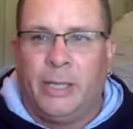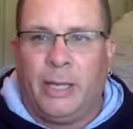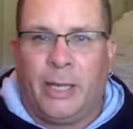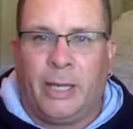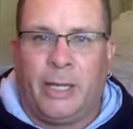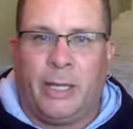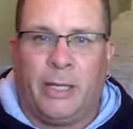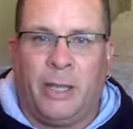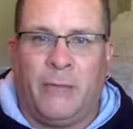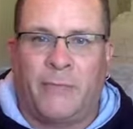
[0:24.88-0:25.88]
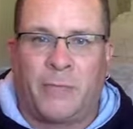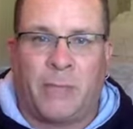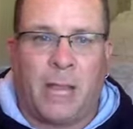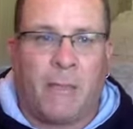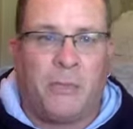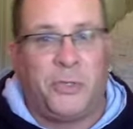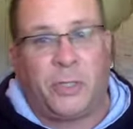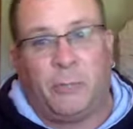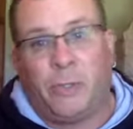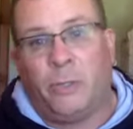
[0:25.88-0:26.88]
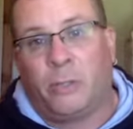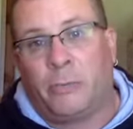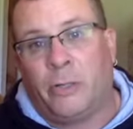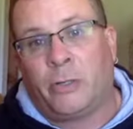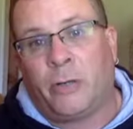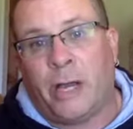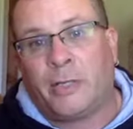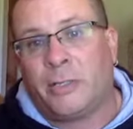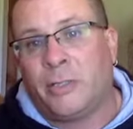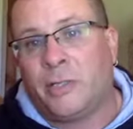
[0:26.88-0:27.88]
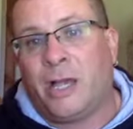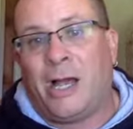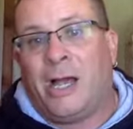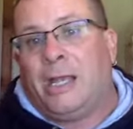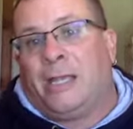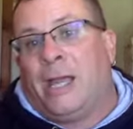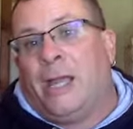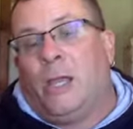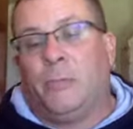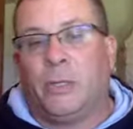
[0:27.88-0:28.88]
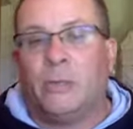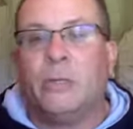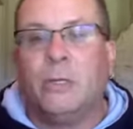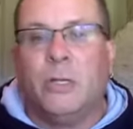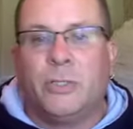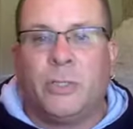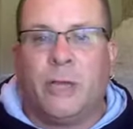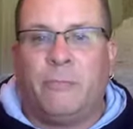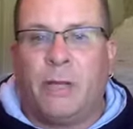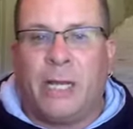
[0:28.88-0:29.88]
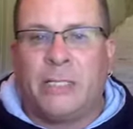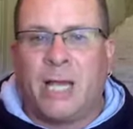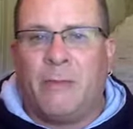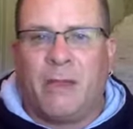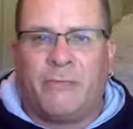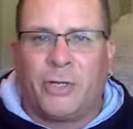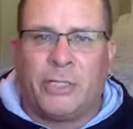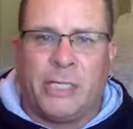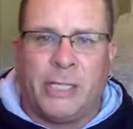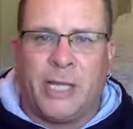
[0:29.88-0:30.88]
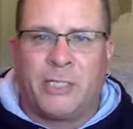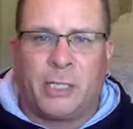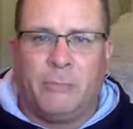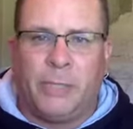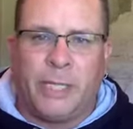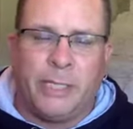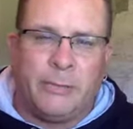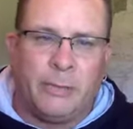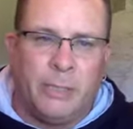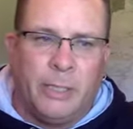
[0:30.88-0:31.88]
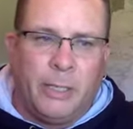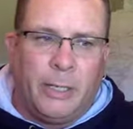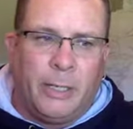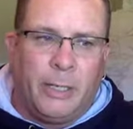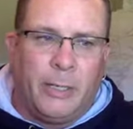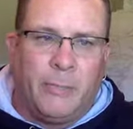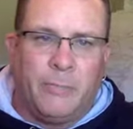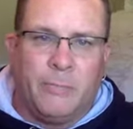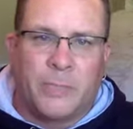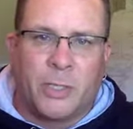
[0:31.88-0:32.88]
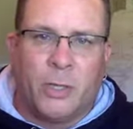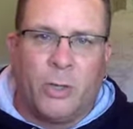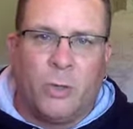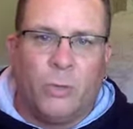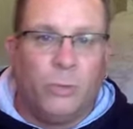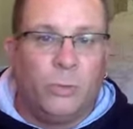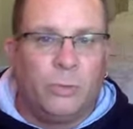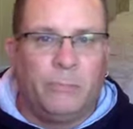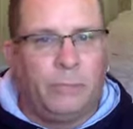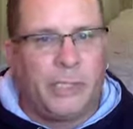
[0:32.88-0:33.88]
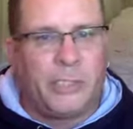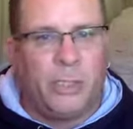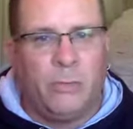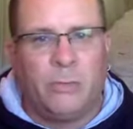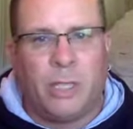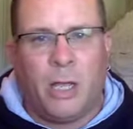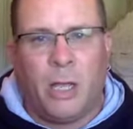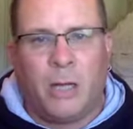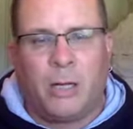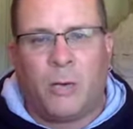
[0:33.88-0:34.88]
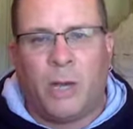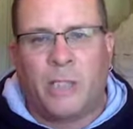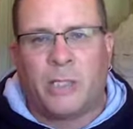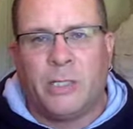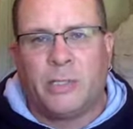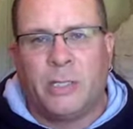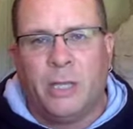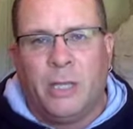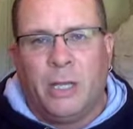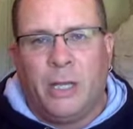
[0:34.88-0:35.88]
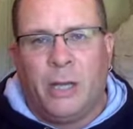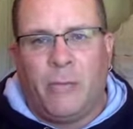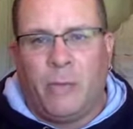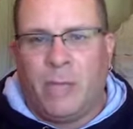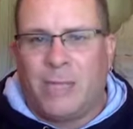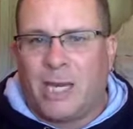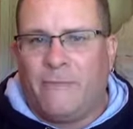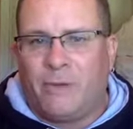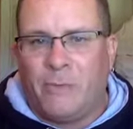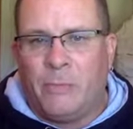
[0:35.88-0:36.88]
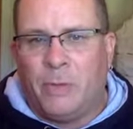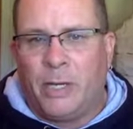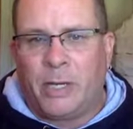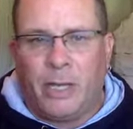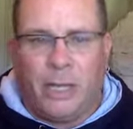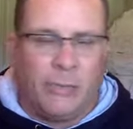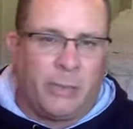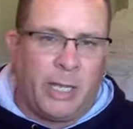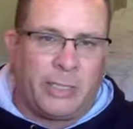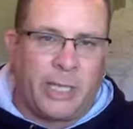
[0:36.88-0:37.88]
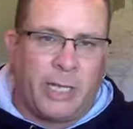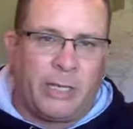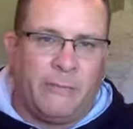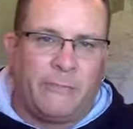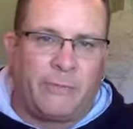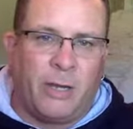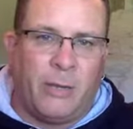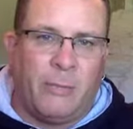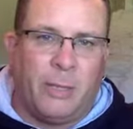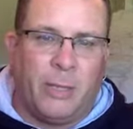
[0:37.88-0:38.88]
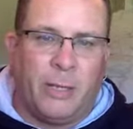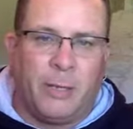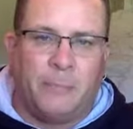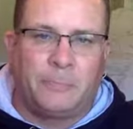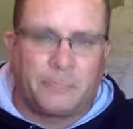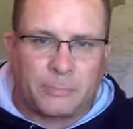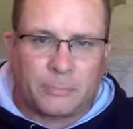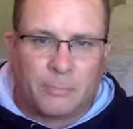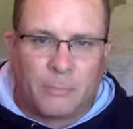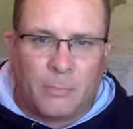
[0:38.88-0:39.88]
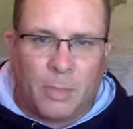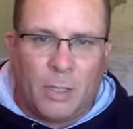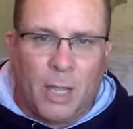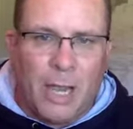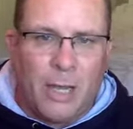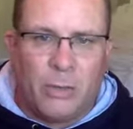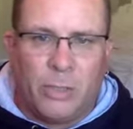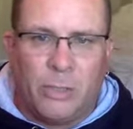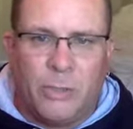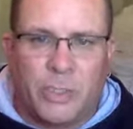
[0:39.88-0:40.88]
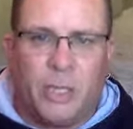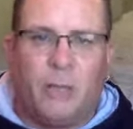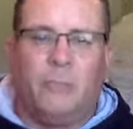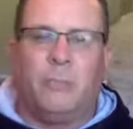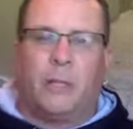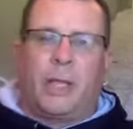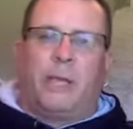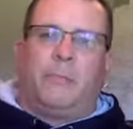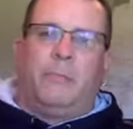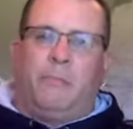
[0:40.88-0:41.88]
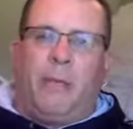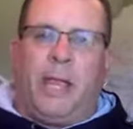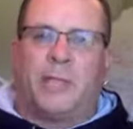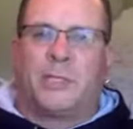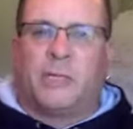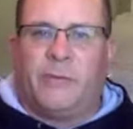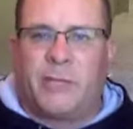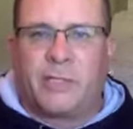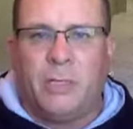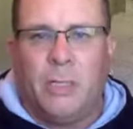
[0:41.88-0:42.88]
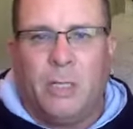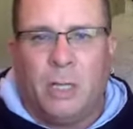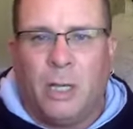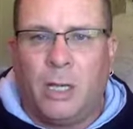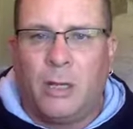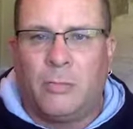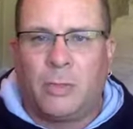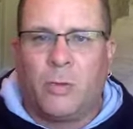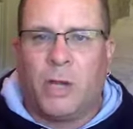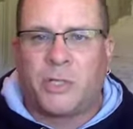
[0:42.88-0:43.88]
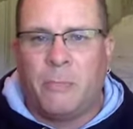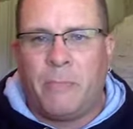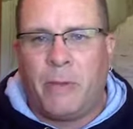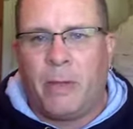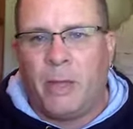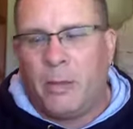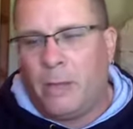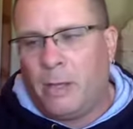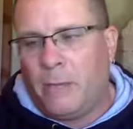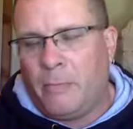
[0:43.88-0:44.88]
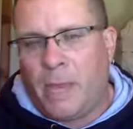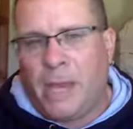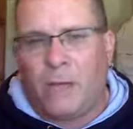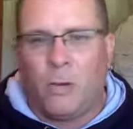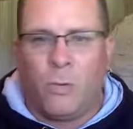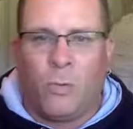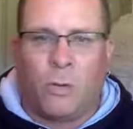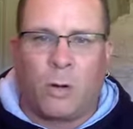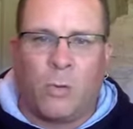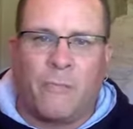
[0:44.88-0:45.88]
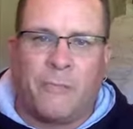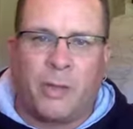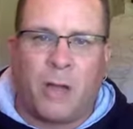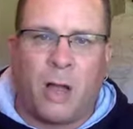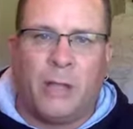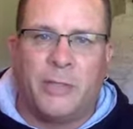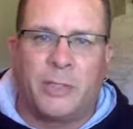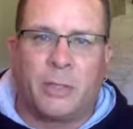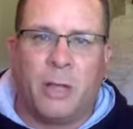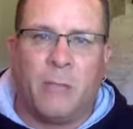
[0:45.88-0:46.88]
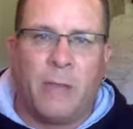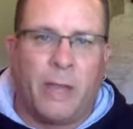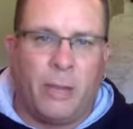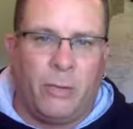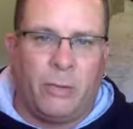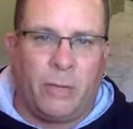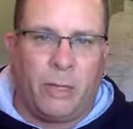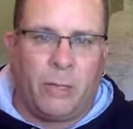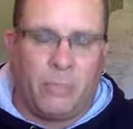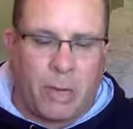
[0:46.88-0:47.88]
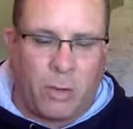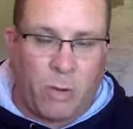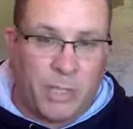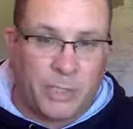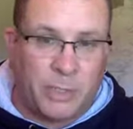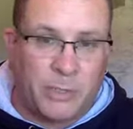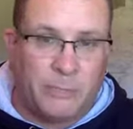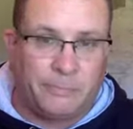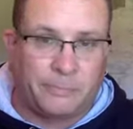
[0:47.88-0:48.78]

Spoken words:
And if something happens with your computer crashes, I can't help you. So you have plenty of time. You have 13 days to complete it. So please do. 100 questions. They're not taken from the book, and they're not taken from. I don't use like paid service question bank or one from the college. They're all my own questions.